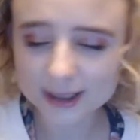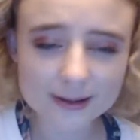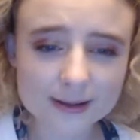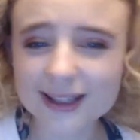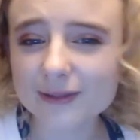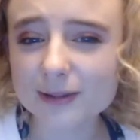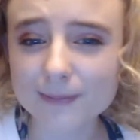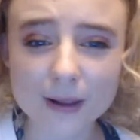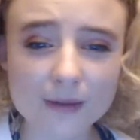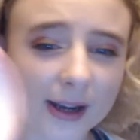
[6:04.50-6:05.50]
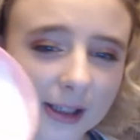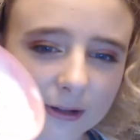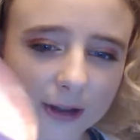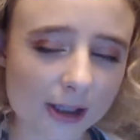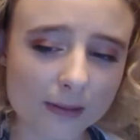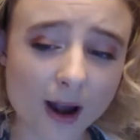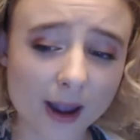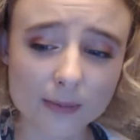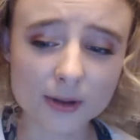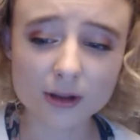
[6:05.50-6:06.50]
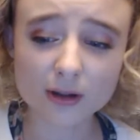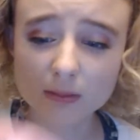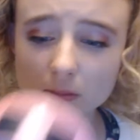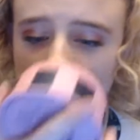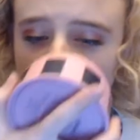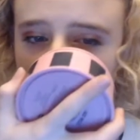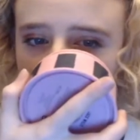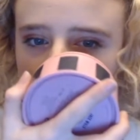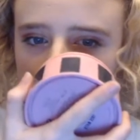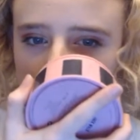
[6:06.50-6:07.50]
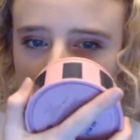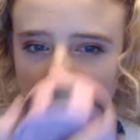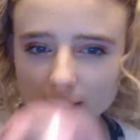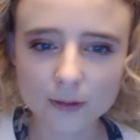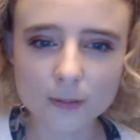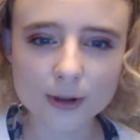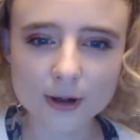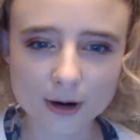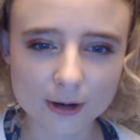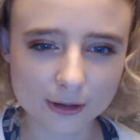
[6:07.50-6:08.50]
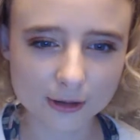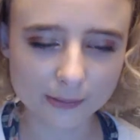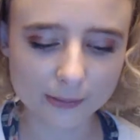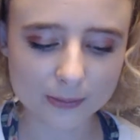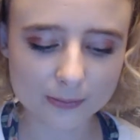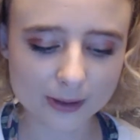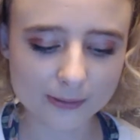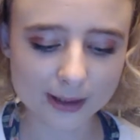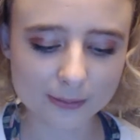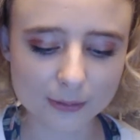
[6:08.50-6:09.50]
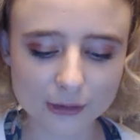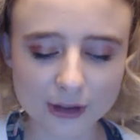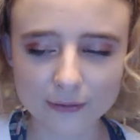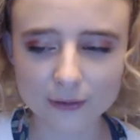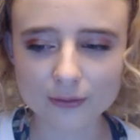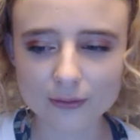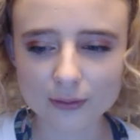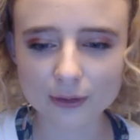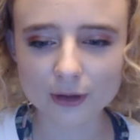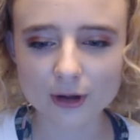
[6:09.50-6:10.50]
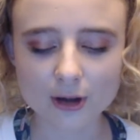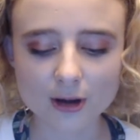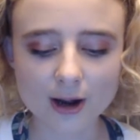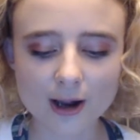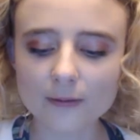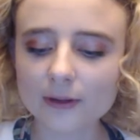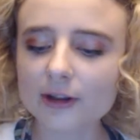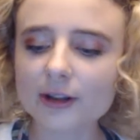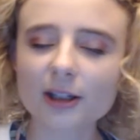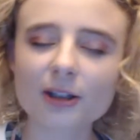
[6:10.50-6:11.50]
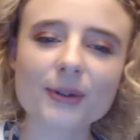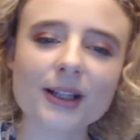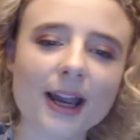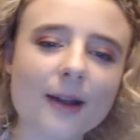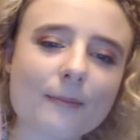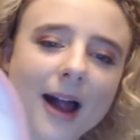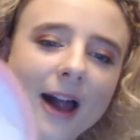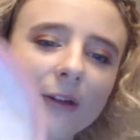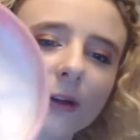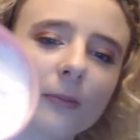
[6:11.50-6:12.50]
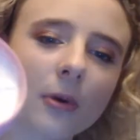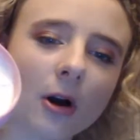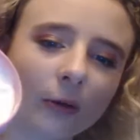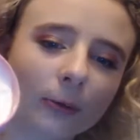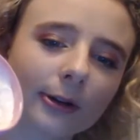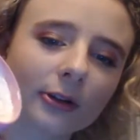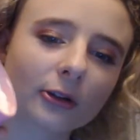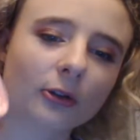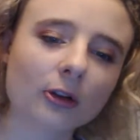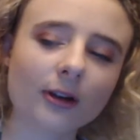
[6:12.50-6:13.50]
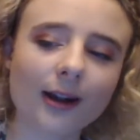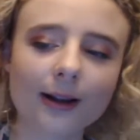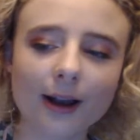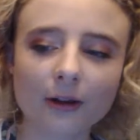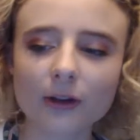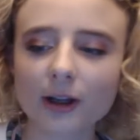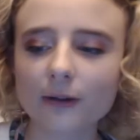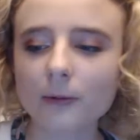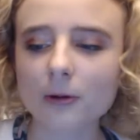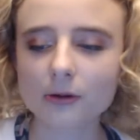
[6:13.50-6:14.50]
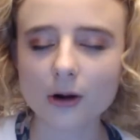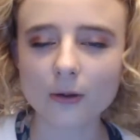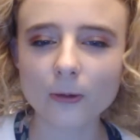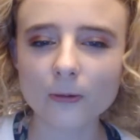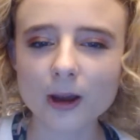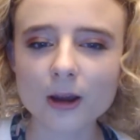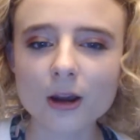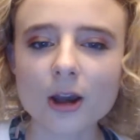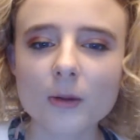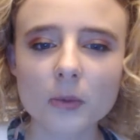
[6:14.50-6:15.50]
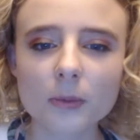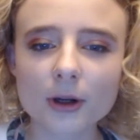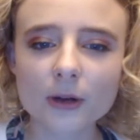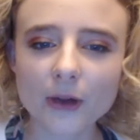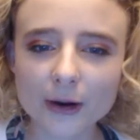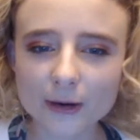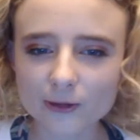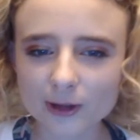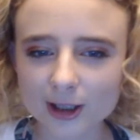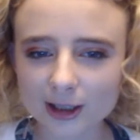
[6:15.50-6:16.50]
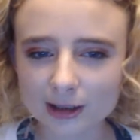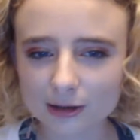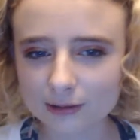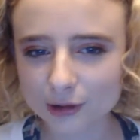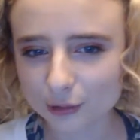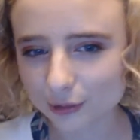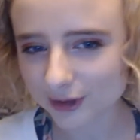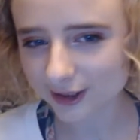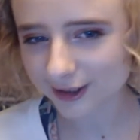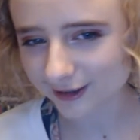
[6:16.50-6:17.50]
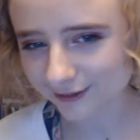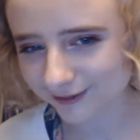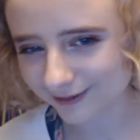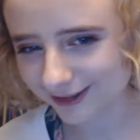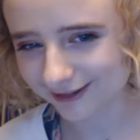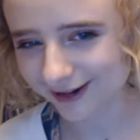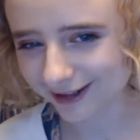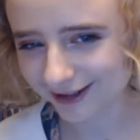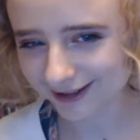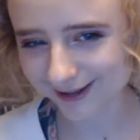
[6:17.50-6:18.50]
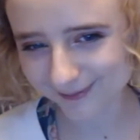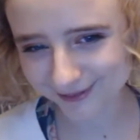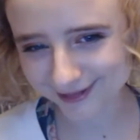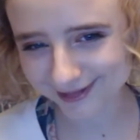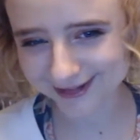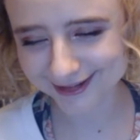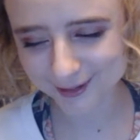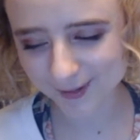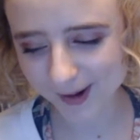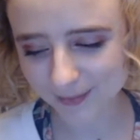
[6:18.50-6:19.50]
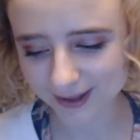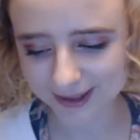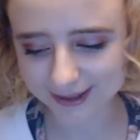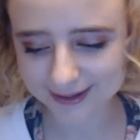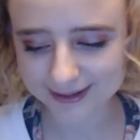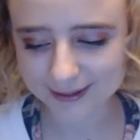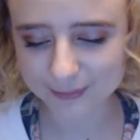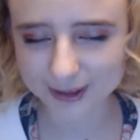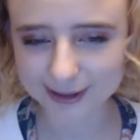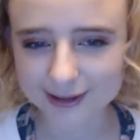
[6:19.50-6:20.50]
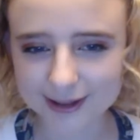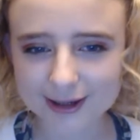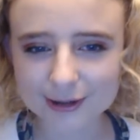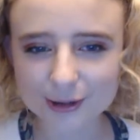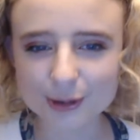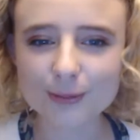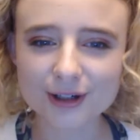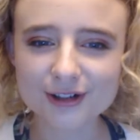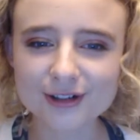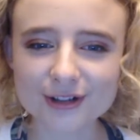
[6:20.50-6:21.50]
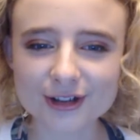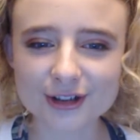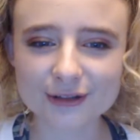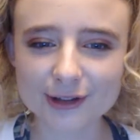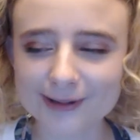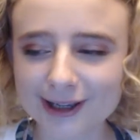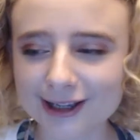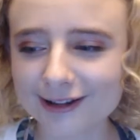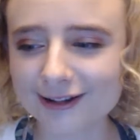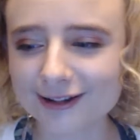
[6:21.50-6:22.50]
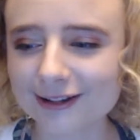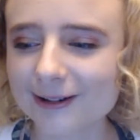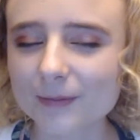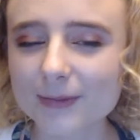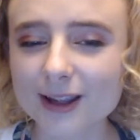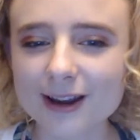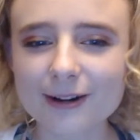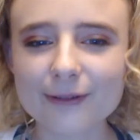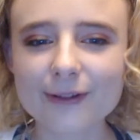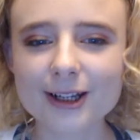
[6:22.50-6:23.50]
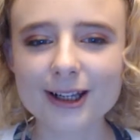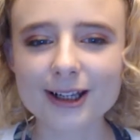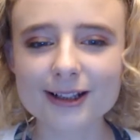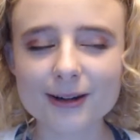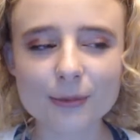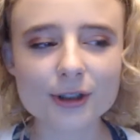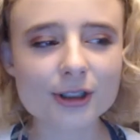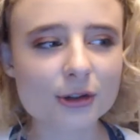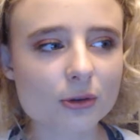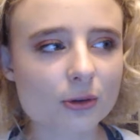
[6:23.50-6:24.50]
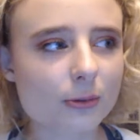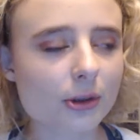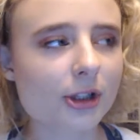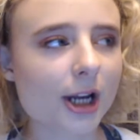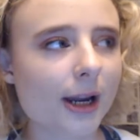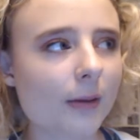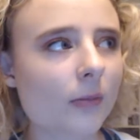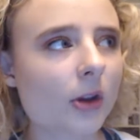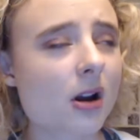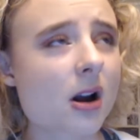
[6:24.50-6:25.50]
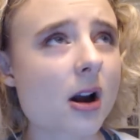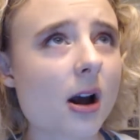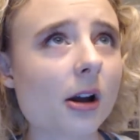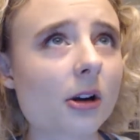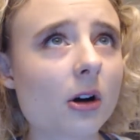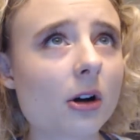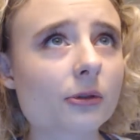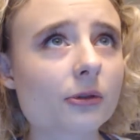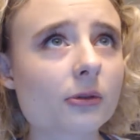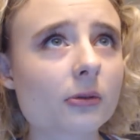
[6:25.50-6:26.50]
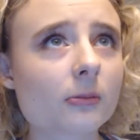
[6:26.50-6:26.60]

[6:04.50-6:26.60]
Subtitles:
and this doesn't even smell of anything in my opinion. Like, if you put it on, there wouldn't be really much difference. And they come in like massive pots, which is good, I guess, like if you want lots of it. But because I don't really use it and I don't really like it that much because it's quite plain, it's a bit too much for me. And the funny thing is, I'm pretty sure one time I got